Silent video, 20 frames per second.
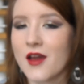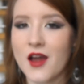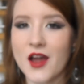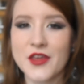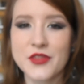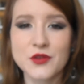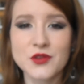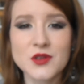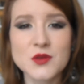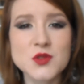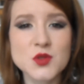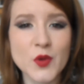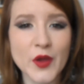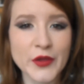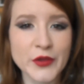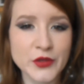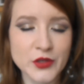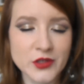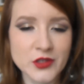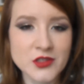I thought it was
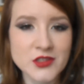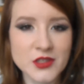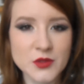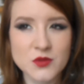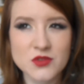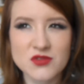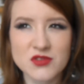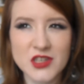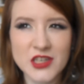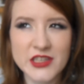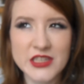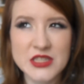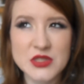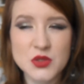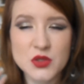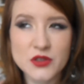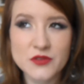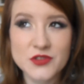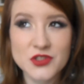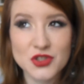quite good. It was really
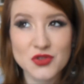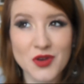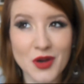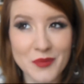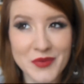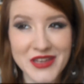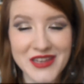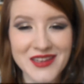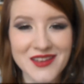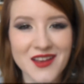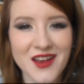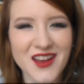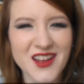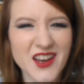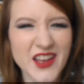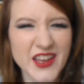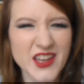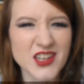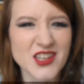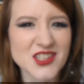sort of scrubby. I
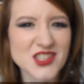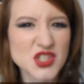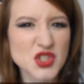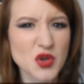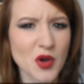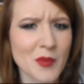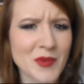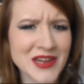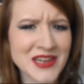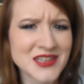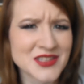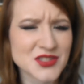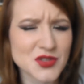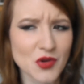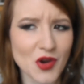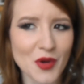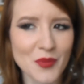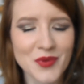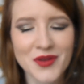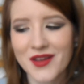like a scrubby
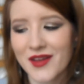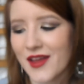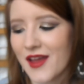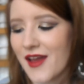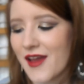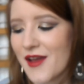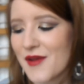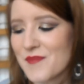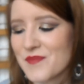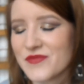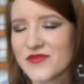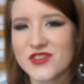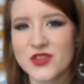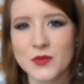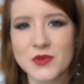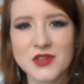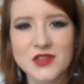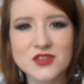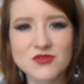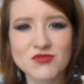scrub,
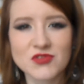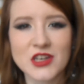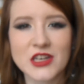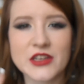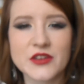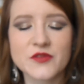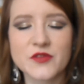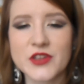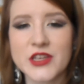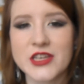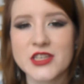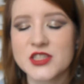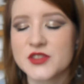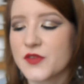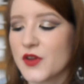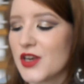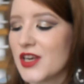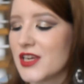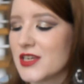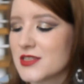something that really
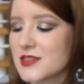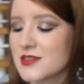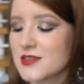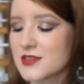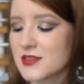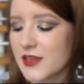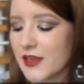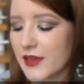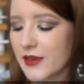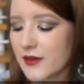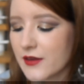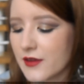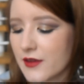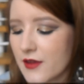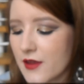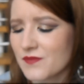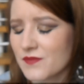exfoliates the skin.